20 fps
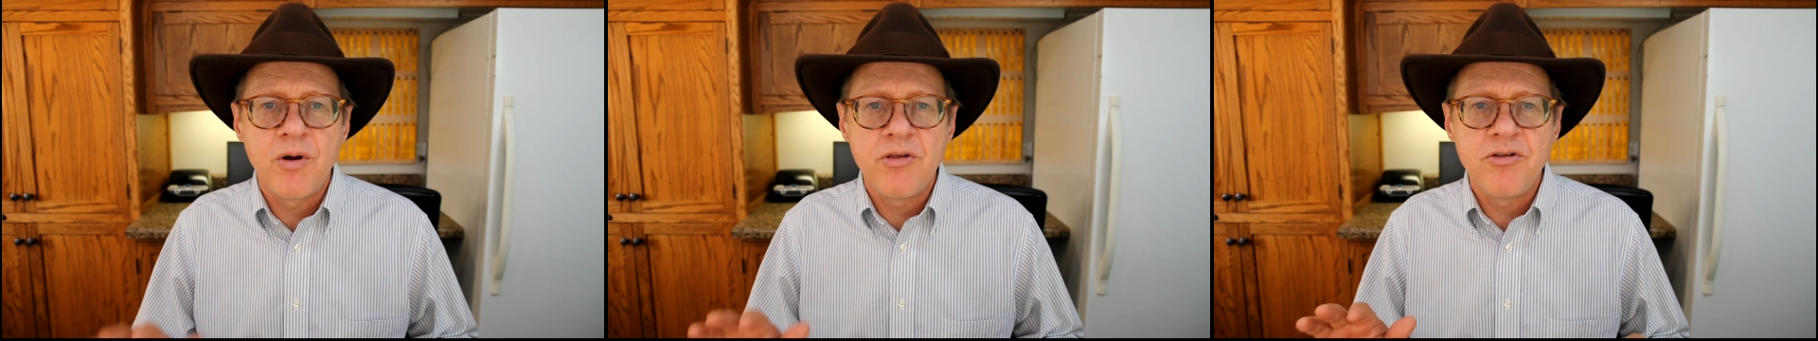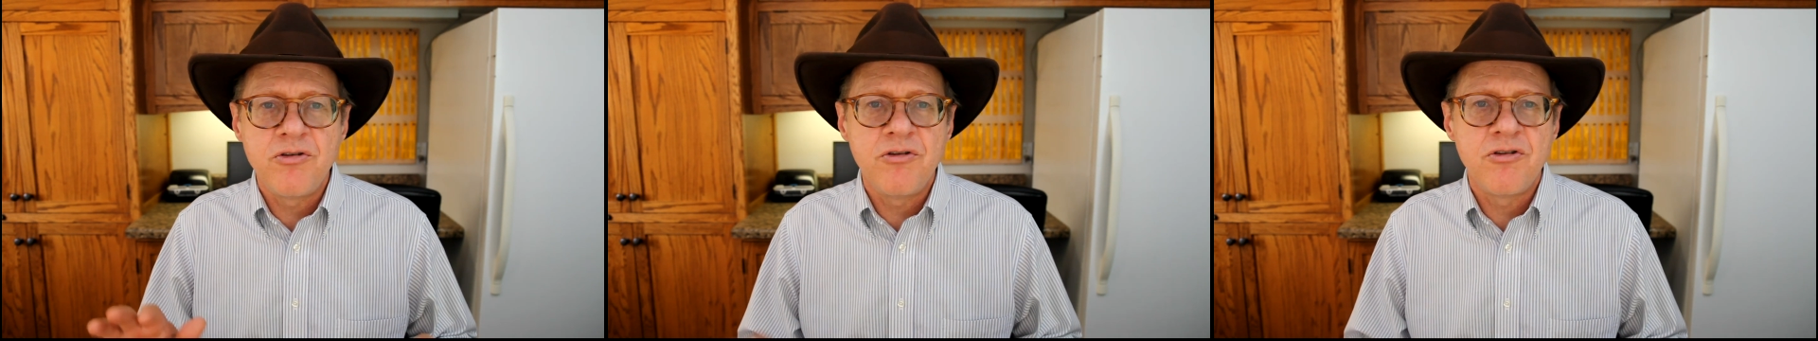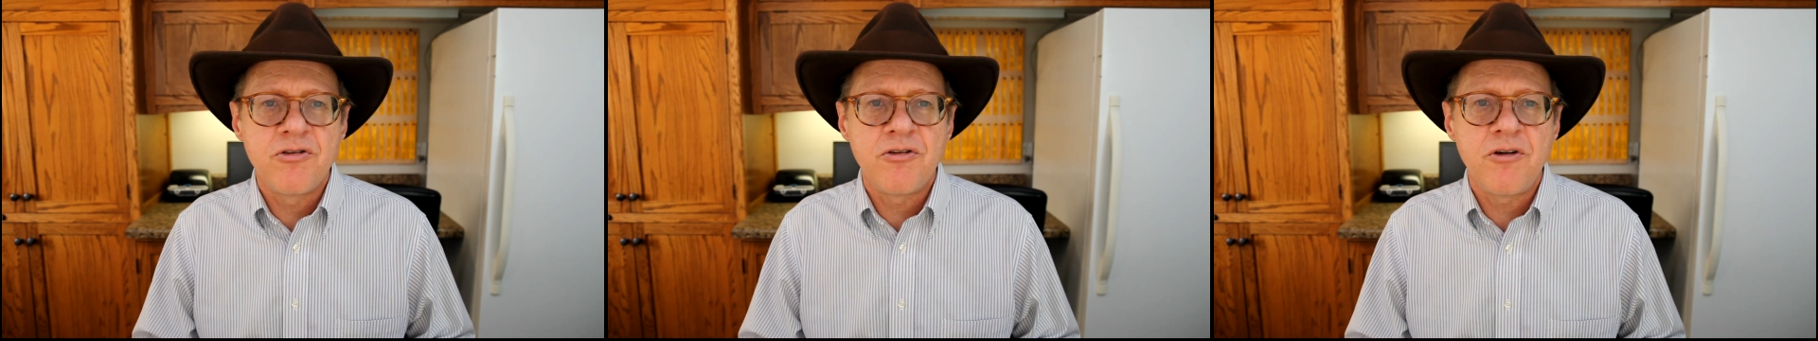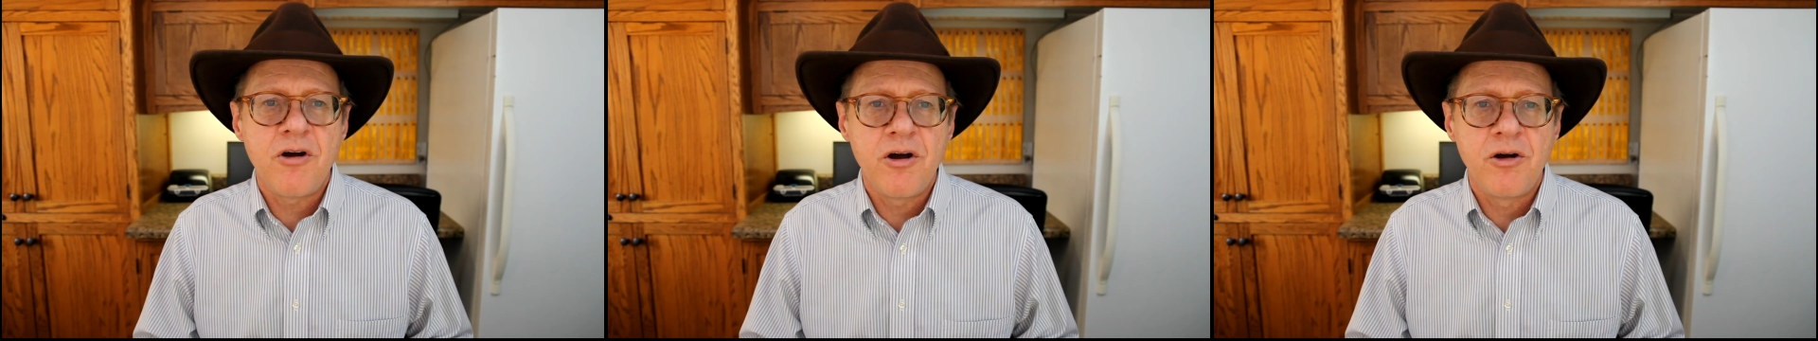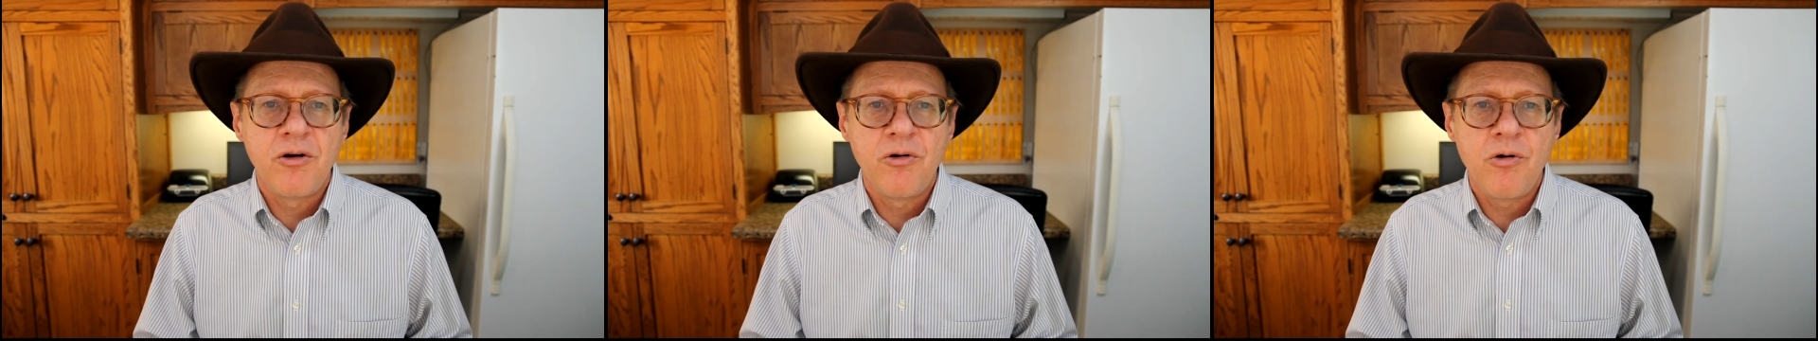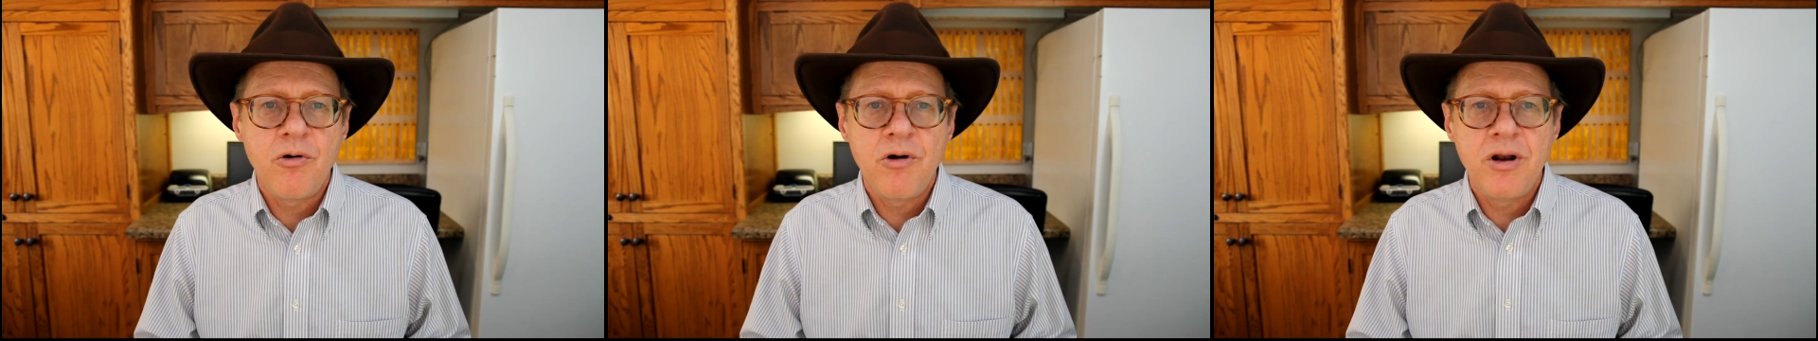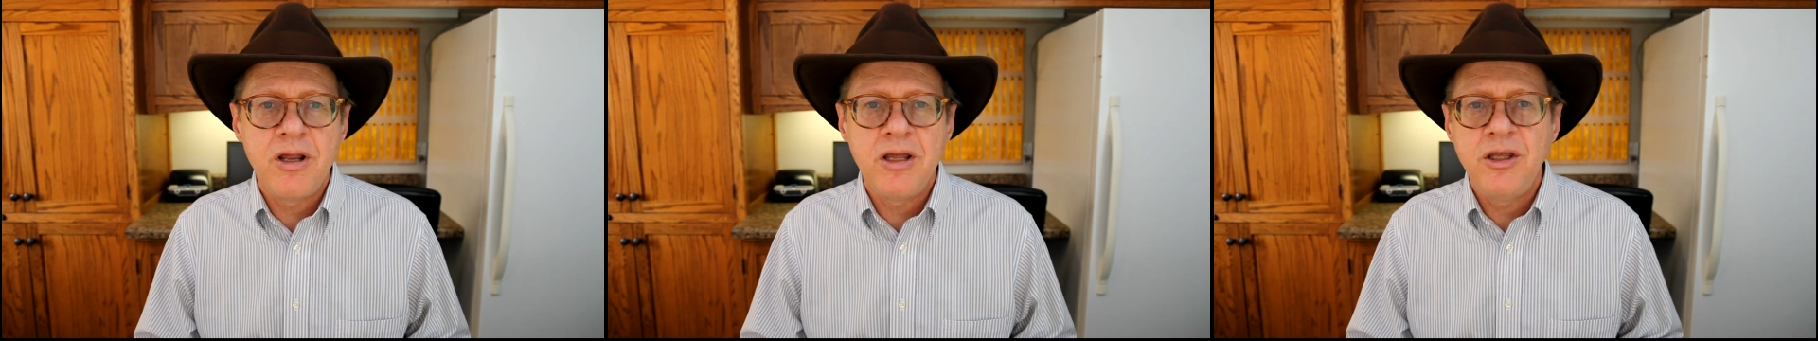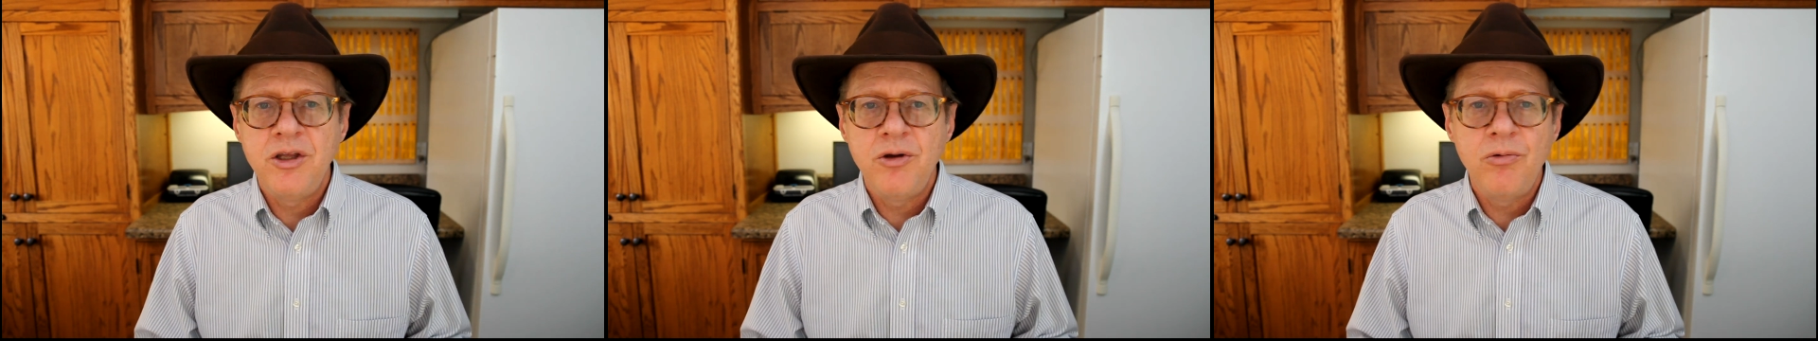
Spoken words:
once you start growing it.